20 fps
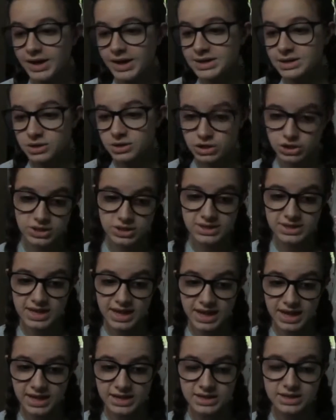as I just
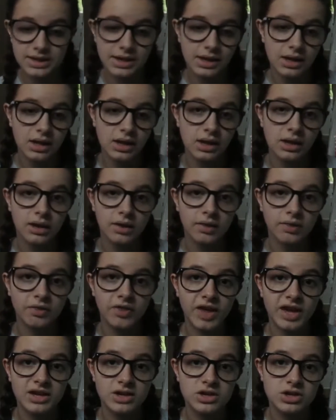said,
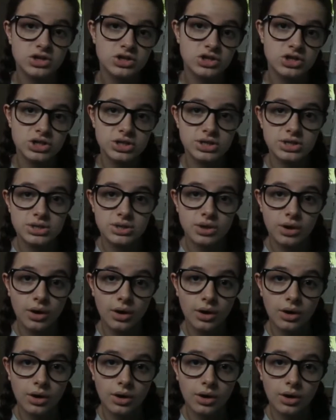then just